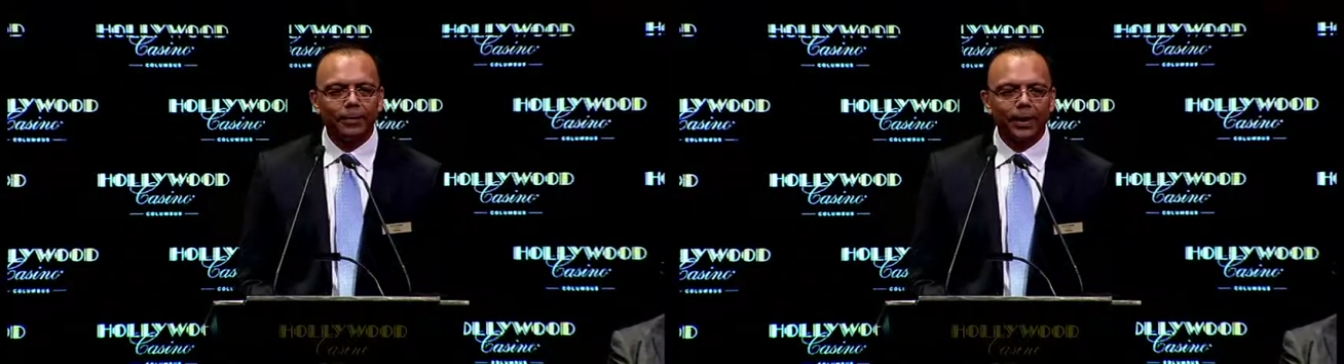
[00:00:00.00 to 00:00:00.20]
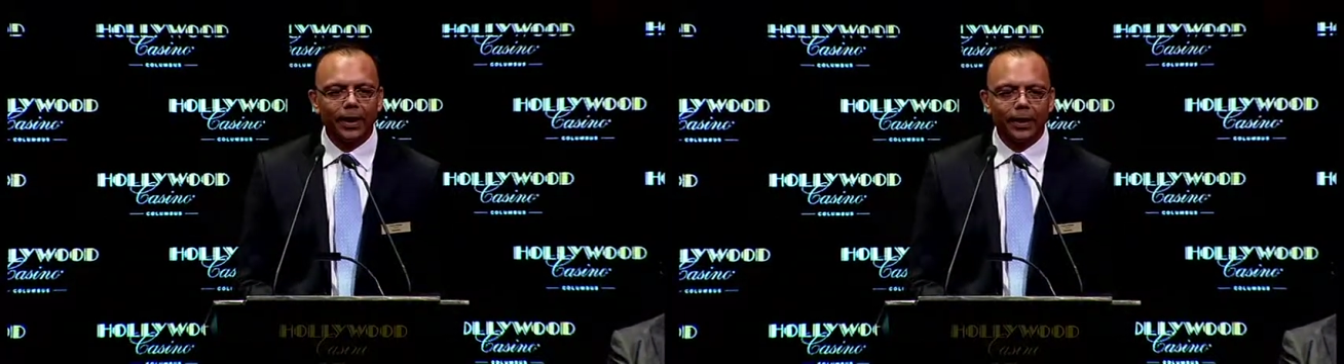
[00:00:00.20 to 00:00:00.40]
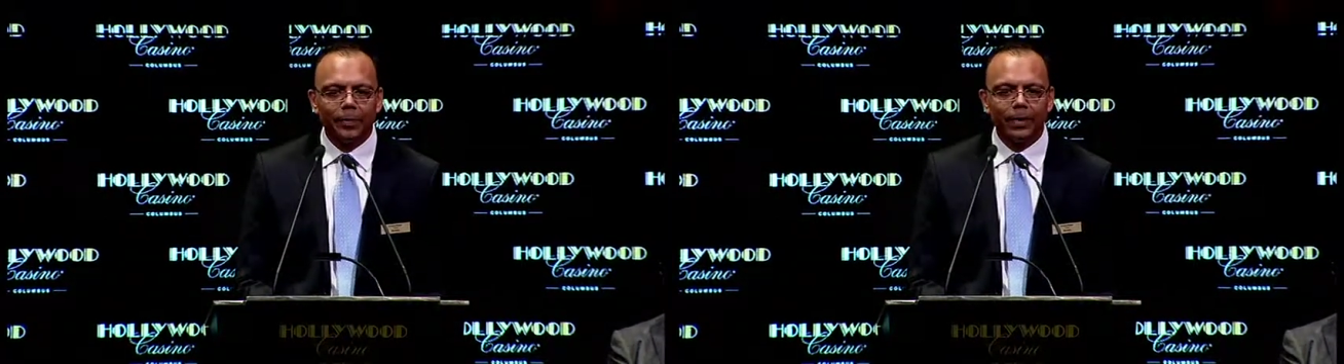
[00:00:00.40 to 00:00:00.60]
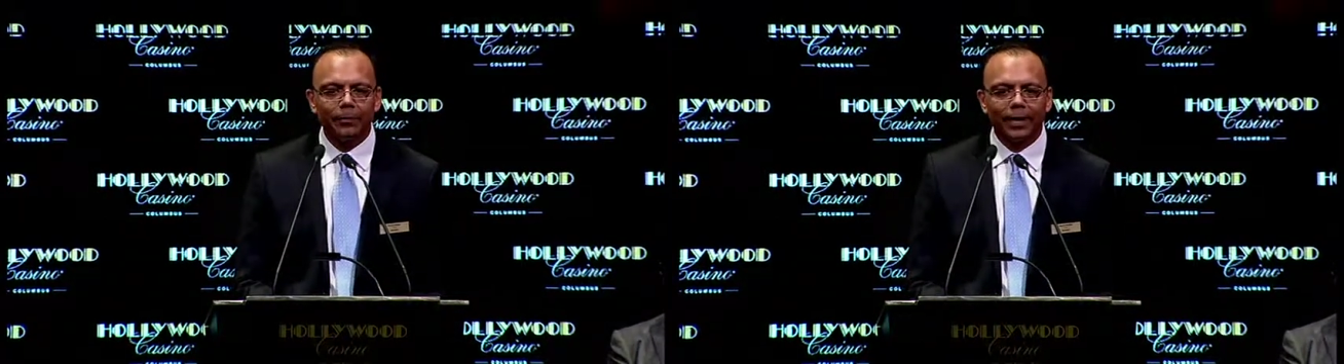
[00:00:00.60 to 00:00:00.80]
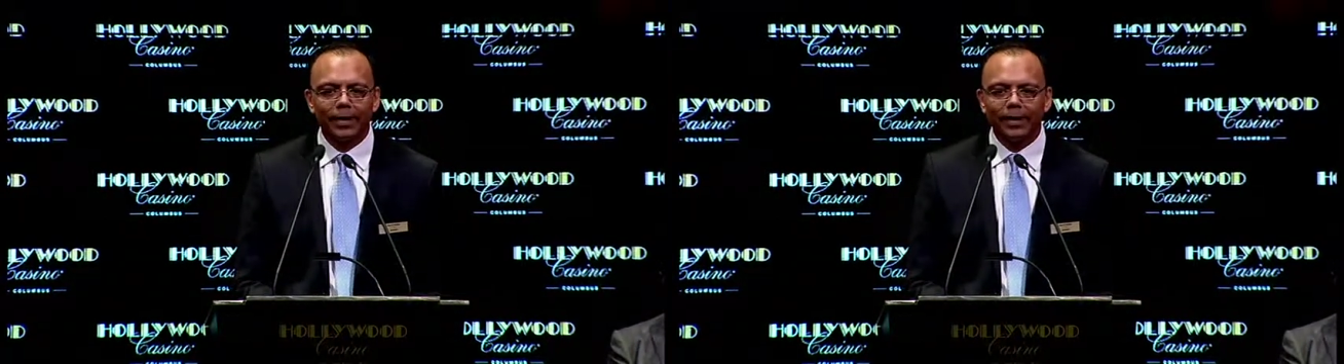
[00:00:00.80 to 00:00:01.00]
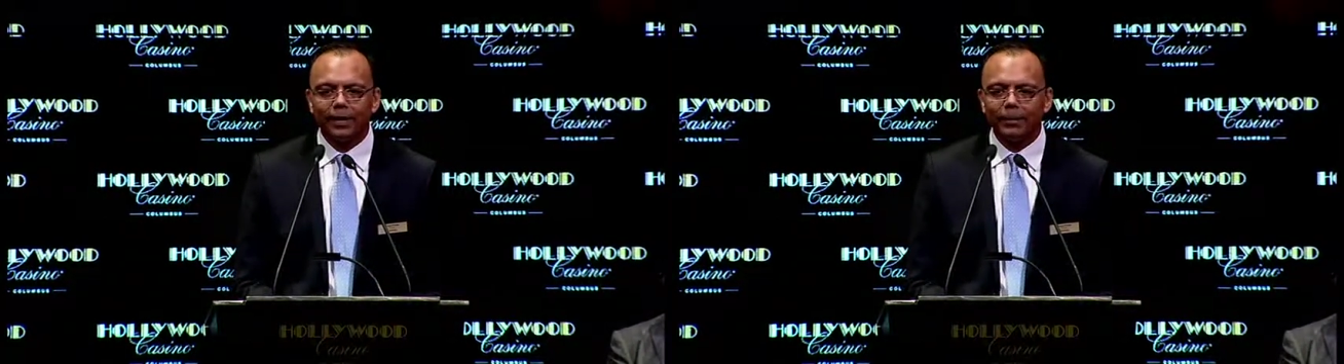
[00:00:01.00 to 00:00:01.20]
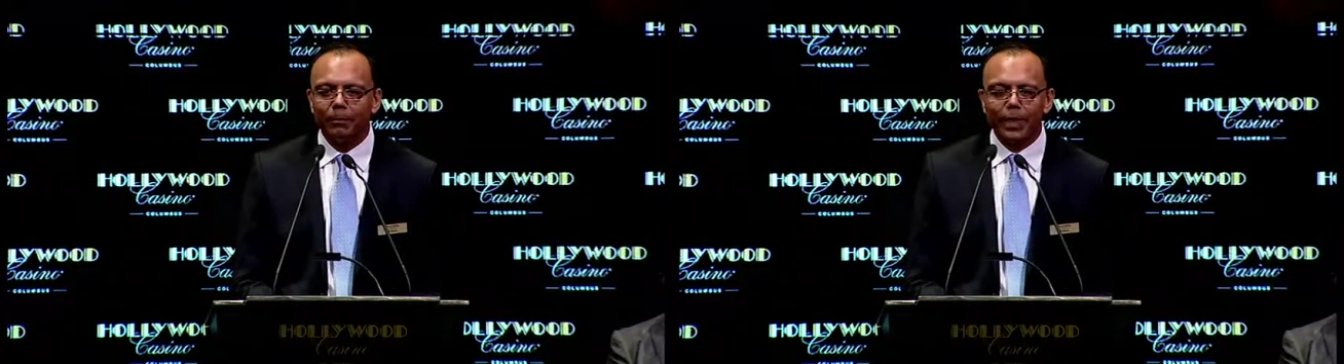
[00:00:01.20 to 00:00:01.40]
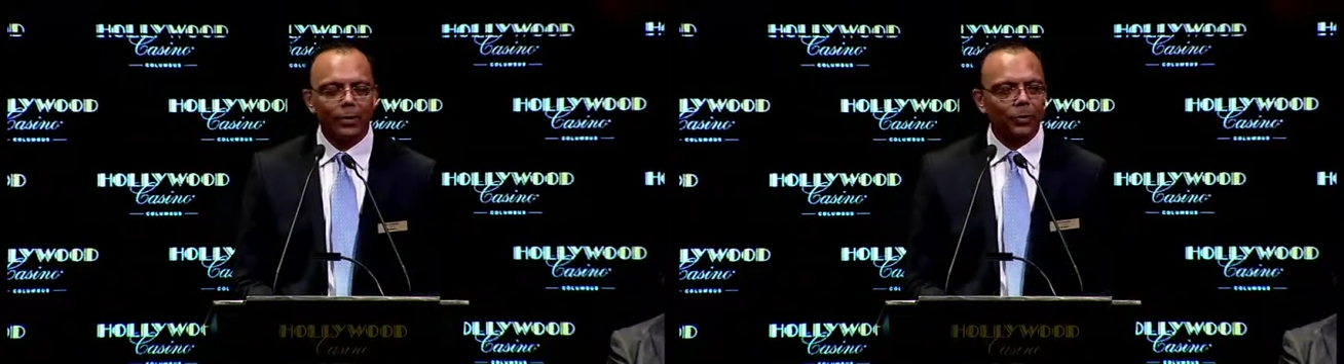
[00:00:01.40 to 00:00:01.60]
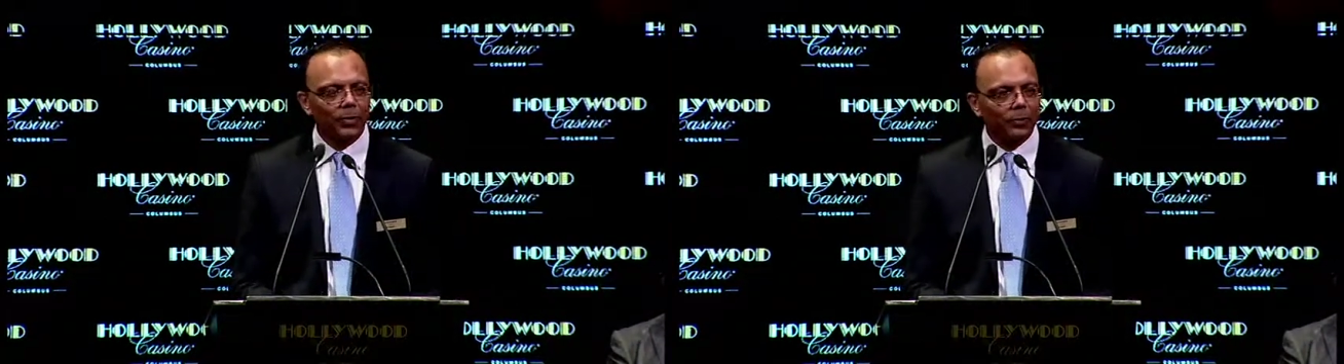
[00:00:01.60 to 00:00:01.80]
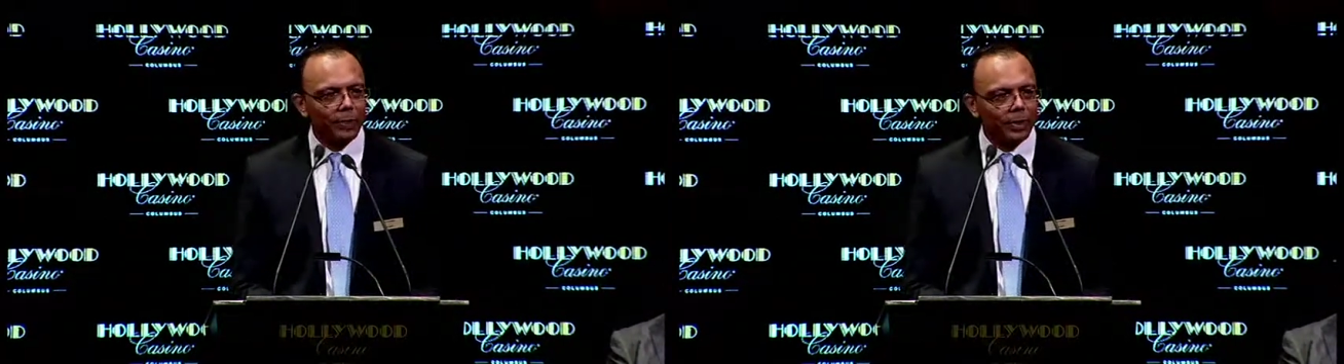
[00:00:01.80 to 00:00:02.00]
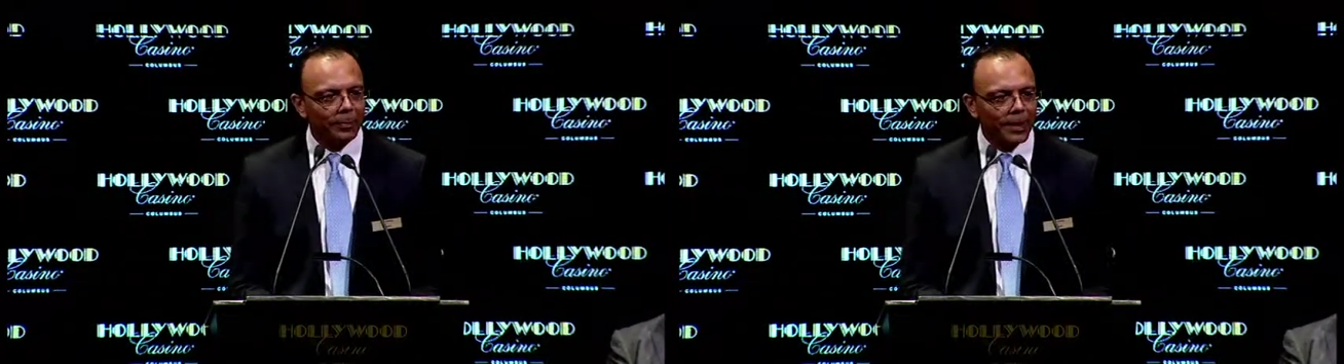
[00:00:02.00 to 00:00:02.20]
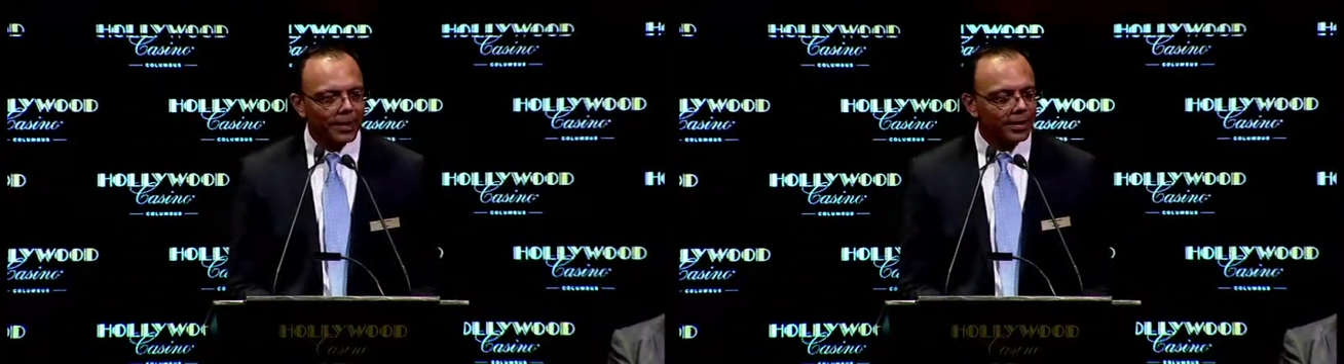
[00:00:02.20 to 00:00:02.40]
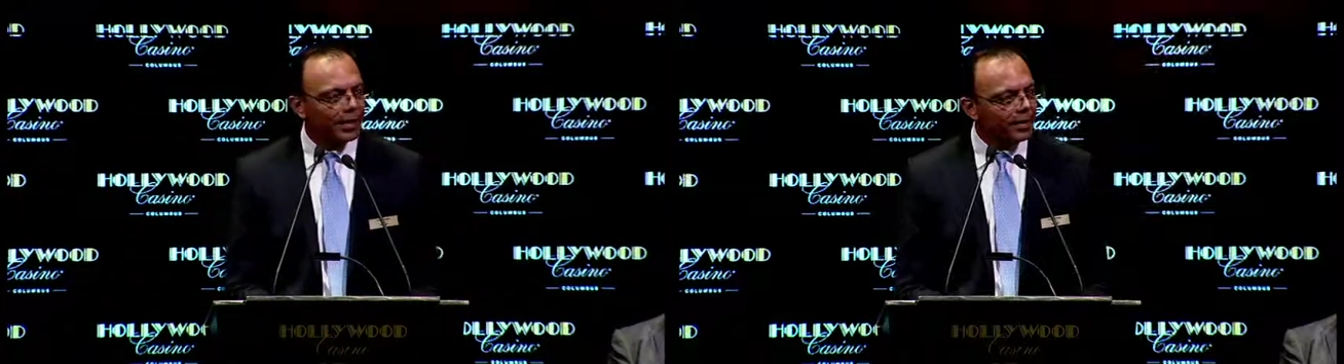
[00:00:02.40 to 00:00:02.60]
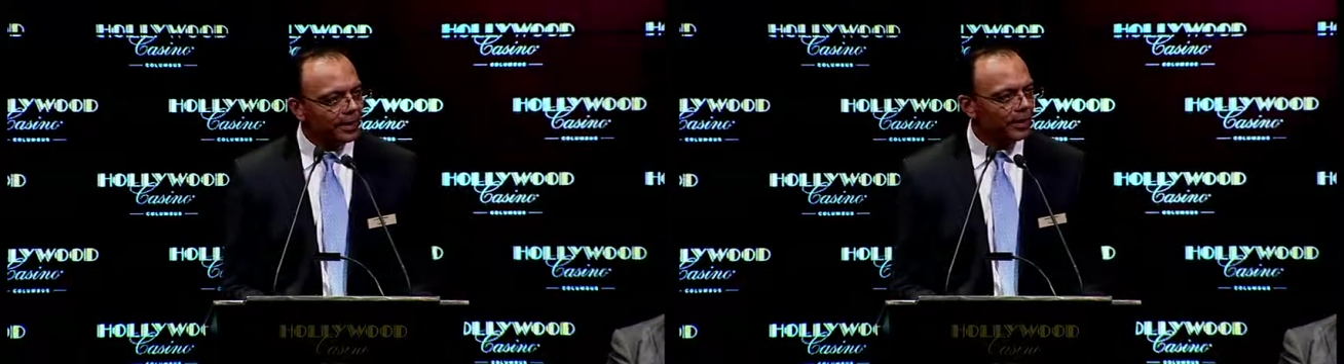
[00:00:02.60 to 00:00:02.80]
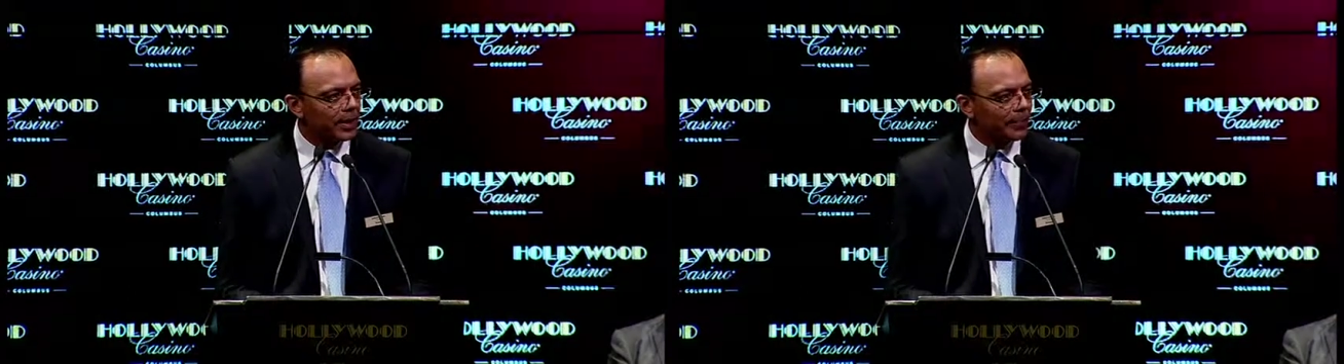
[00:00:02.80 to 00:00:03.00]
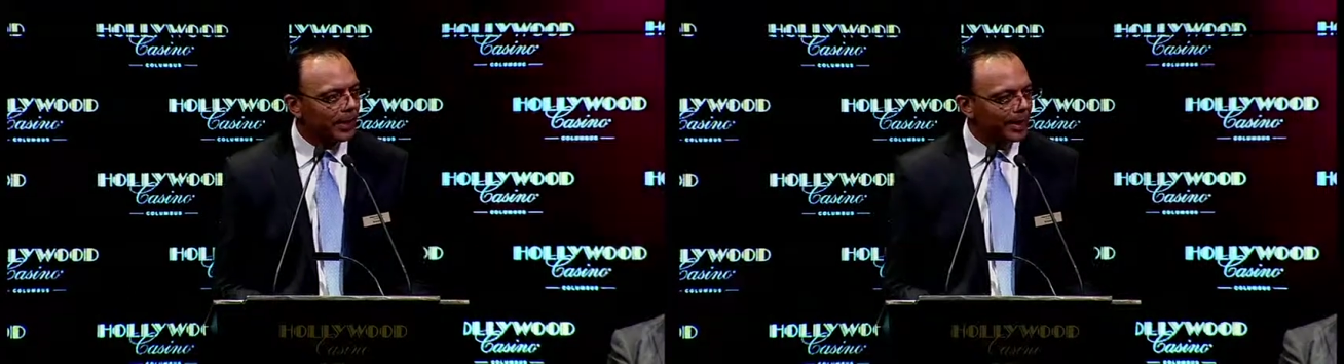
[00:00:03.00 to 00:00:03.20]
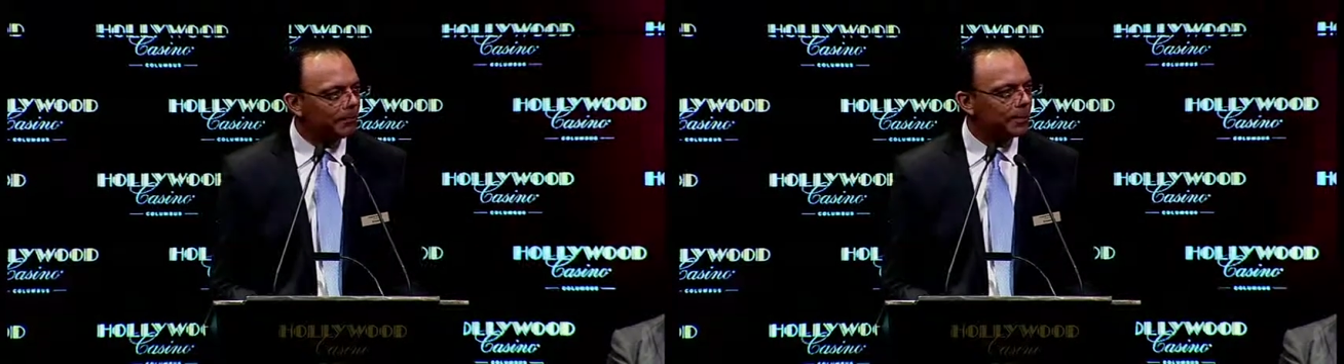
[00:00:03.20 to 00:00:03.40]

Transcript: has been my mentor for the past 10 years at Penn.